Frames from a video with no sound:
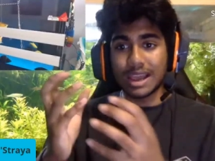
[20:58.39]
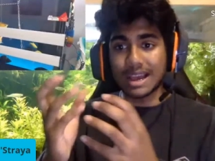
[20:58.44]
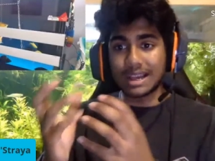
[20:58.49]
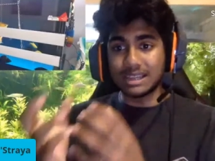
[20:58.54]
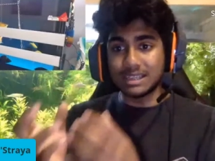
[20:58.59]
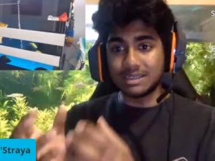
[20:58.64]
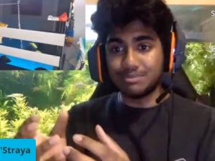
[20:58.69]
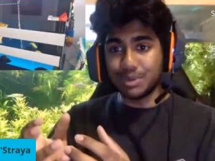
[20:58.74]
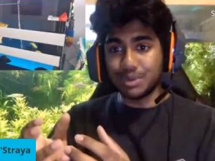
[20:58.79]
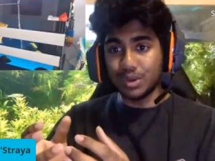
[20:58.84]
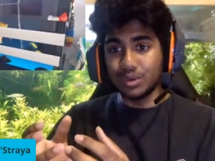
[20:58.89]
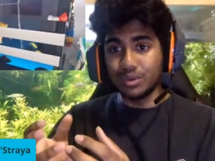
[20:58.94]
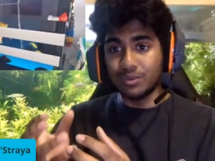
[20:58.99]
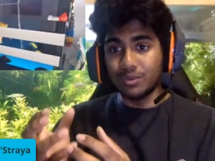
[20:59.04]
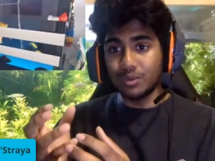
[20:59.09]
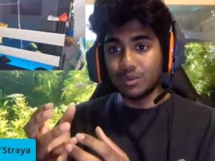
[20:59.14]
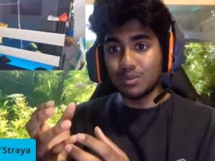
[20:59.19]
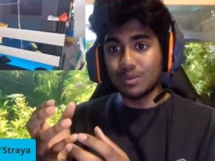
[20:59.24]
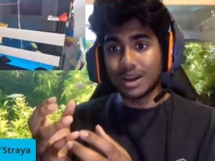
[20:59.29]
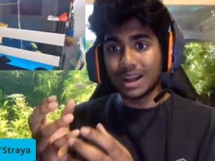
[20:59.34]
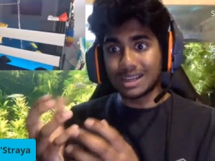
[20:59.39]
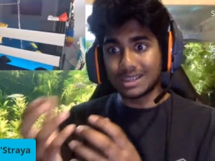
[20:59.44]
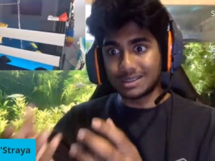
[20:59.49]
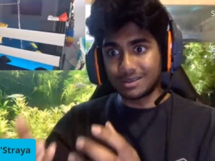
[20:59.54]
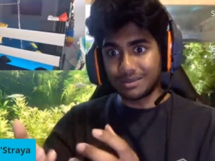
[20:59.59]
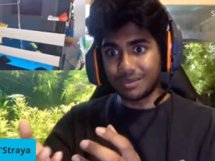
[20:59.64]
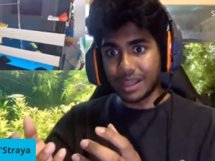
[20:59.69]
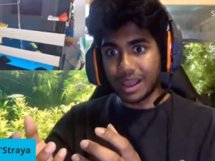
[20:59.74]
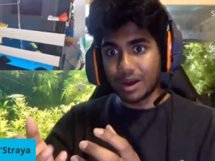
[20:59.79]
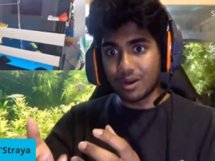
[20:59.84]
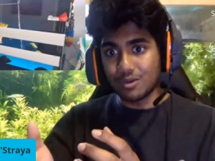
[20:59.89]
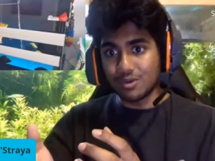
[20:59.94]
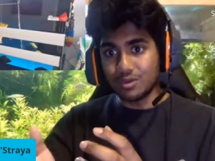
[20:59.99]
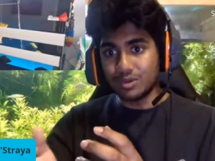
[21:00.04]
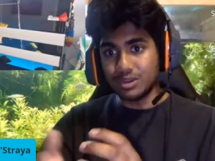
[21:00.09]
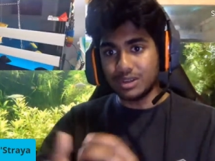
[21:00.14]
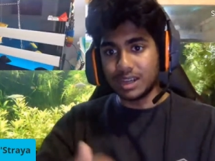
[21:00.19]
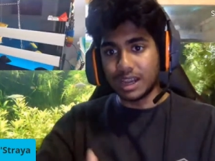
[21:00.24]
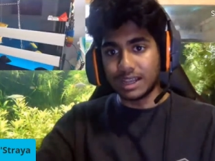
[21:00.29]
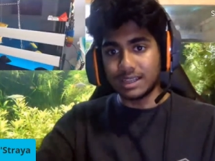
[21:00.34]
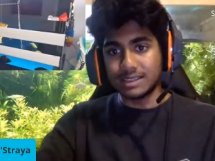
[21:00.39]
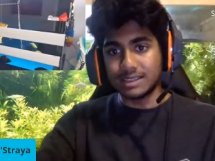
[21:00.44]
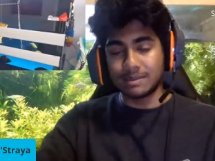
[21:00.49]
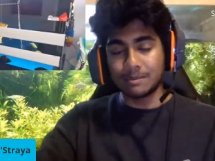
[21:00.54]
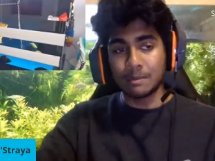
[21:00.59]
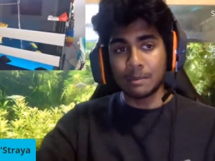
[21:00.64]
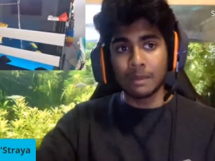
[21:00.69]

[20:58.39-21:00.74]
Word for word: as beautiful as a flowerhorn does.